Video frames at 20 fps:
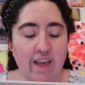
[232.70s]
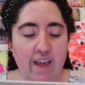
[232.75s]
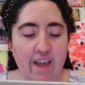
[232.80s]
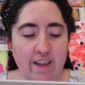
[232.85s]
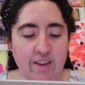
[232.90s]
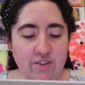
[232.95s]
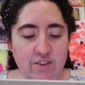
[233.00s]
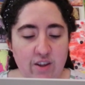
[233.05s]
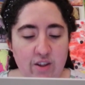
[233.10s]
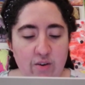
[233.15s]

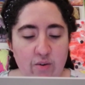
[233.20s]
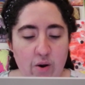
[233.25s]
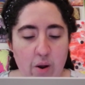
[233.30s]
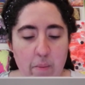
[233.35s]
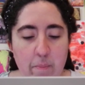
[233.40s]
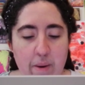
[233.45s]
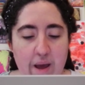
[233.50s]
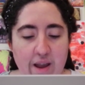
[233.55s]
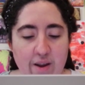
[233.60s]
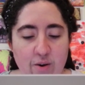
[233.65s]
And she
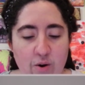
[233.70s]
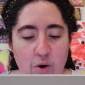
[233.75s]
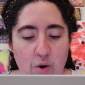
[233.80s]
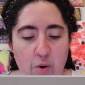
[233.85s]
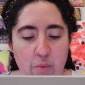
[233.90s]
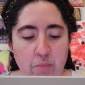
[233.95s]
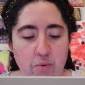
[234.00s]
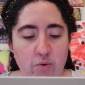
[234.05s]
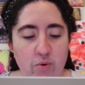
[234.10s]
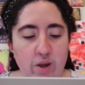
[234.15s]
drove back
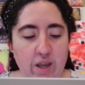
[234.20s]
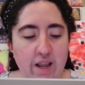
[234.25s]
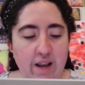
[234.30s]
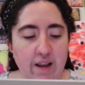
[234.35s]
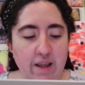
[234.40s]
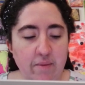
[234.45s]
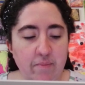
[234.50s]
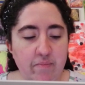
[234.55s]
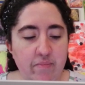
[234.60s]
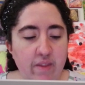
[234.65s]
home
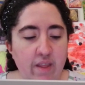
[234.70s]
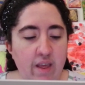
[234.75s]
quickly.